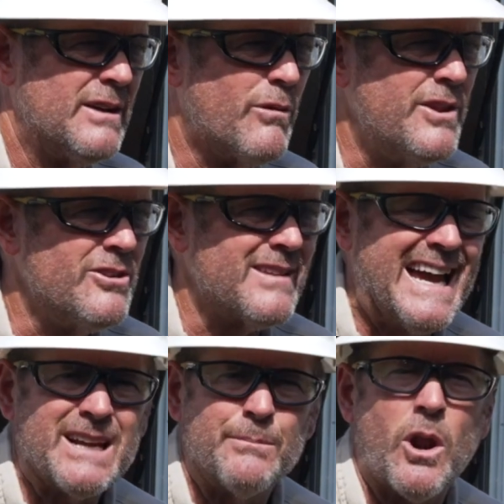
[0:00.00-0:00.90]
whether you
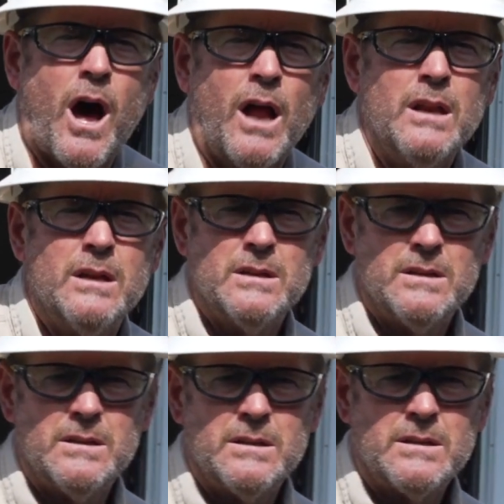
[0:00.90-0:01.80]
like them or not.
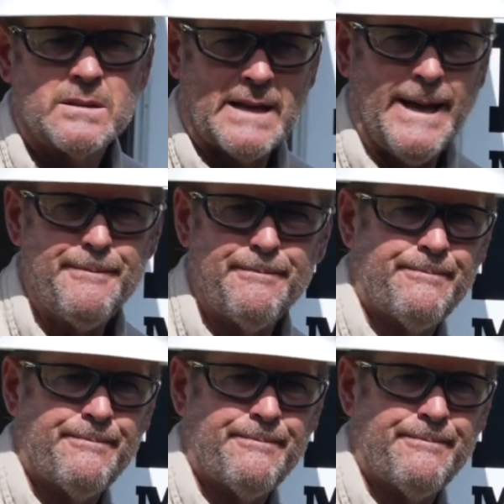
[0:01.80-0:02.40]
Okay?